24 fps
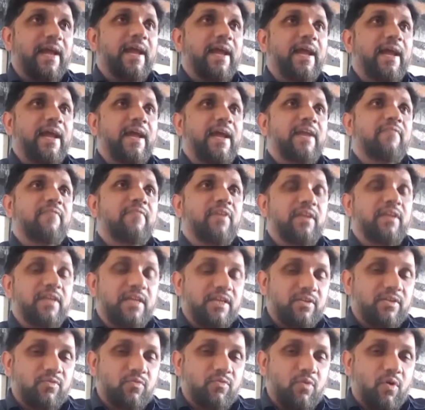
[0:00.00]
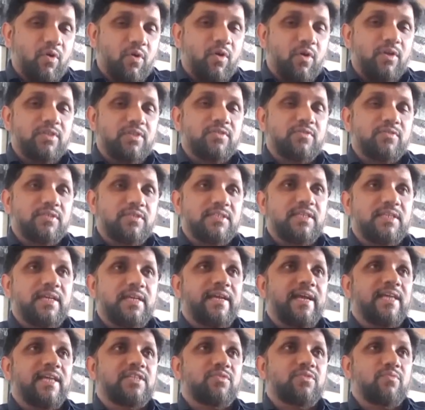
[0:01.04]
and we need to also
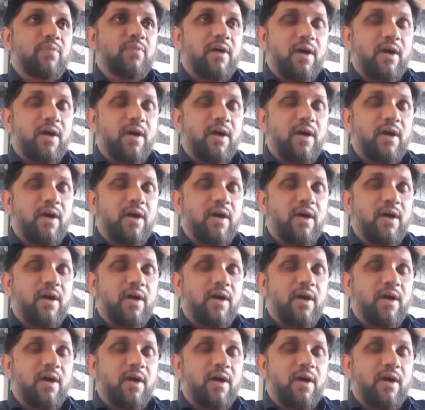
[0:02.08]
see as to